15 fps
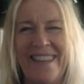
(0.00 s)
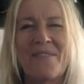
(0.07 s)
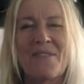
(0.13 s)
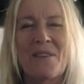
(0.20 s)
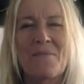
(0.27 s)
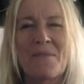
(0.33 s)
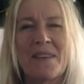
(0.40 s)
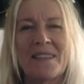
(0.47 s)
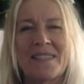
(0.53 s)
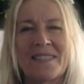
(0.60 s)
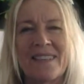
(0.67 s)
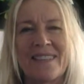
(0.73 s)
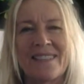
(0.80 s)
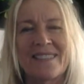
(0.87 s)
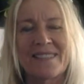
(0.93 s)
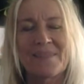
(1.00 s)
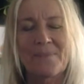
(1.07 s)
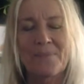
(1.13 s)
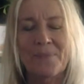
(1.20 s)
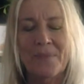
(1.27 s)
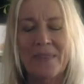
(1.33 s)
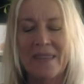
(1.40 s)
if that makes sense.
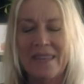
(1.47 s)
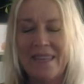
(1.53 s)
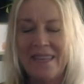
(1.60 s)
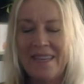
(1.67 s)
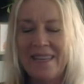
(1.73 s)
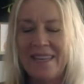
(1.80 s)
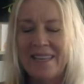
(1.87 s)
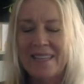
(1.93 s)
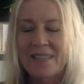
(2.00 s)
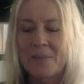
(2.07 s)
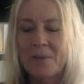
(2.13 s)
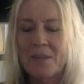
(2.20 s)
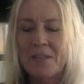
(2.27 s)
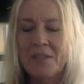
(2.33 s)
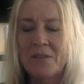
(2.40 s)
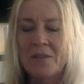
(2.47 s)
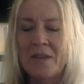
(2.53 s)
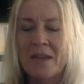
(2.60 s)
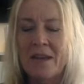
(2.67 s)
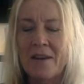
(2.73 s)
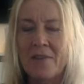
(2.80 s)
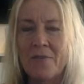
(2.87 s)
So we're going to do
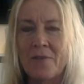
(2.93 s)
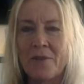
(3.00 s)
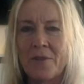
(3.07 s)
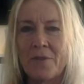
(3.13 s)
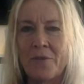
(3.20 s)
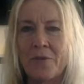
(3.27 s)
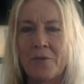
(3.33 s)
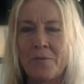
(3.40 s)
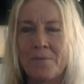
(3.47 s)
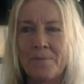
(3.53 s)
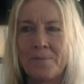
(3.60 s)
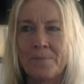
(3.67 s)
that halfway through.